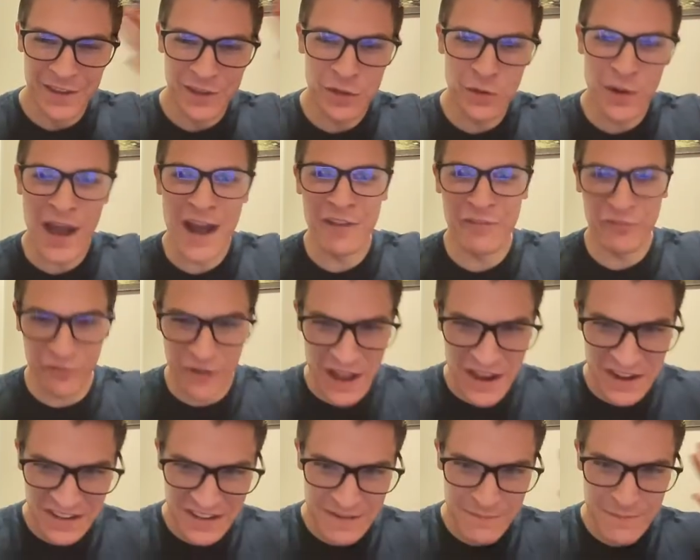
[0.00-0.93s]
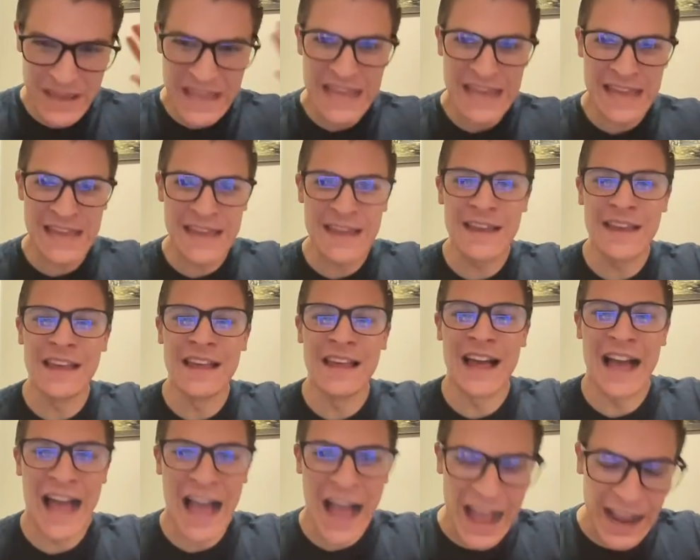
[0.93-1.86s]
You got a friend in me.
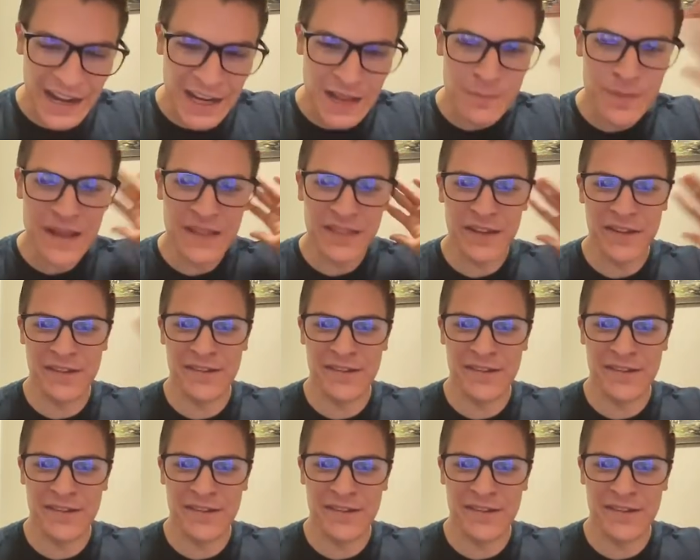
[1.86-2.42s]
I'm gonna beat